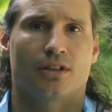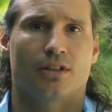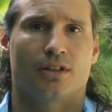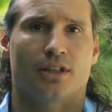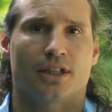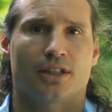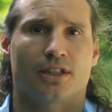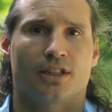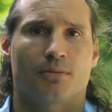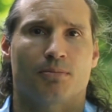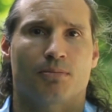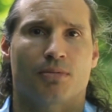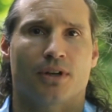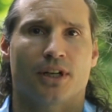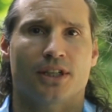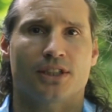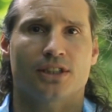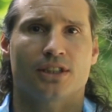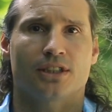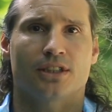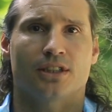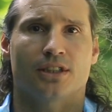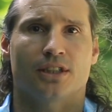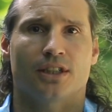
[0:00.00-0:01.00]
that
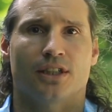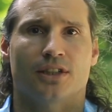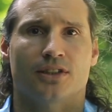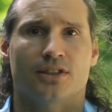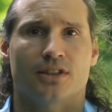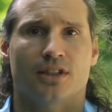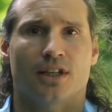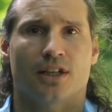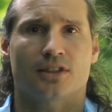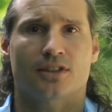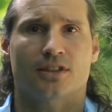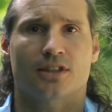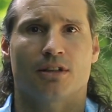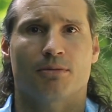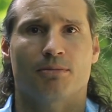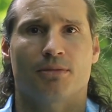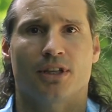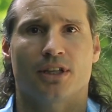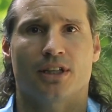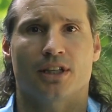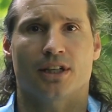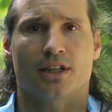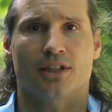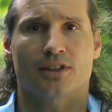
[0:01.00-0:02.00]
depression is not
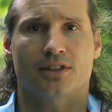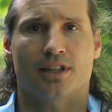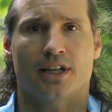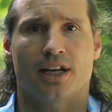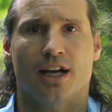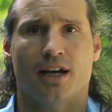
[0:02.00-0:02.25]
something that is